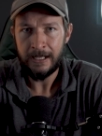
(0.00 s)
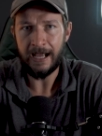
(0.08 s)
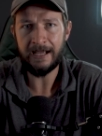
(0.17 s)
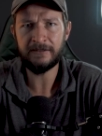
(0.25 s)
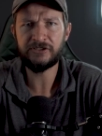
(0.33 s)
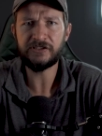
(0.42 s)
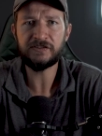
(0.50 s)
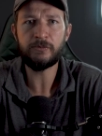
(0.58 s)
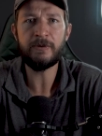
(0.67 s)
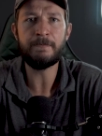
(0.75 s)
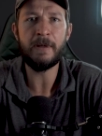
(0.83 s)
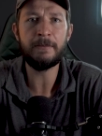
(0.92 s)
and just
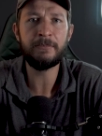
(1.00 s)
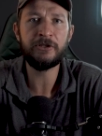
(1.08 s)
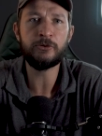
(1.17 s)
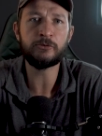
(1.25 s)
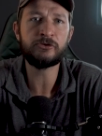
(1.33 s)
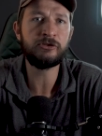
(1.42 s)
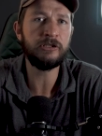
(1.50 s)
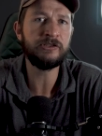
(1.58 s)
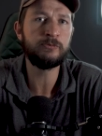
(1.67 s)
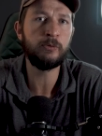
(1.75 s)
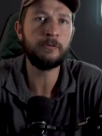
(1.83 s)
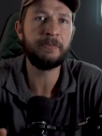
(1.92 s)
remember your
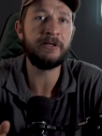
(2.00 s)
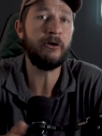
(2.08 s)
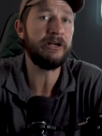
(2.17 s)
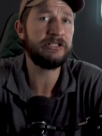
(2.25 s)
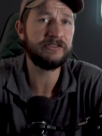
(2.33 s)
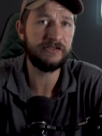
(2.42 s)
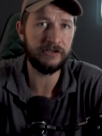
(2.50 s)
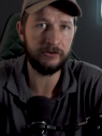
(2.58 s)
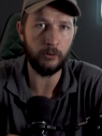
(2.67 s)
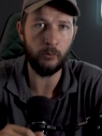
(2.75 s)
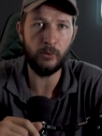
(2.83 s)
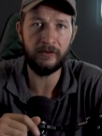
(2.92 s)
trust will be
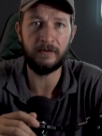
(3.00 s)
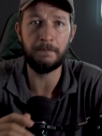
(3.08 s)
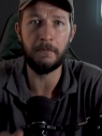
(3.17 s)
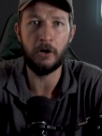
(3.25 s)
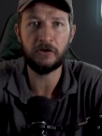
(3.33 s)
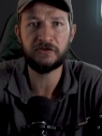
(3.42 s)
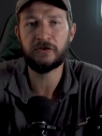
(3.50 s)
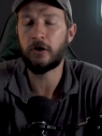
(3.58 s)
registered with the Master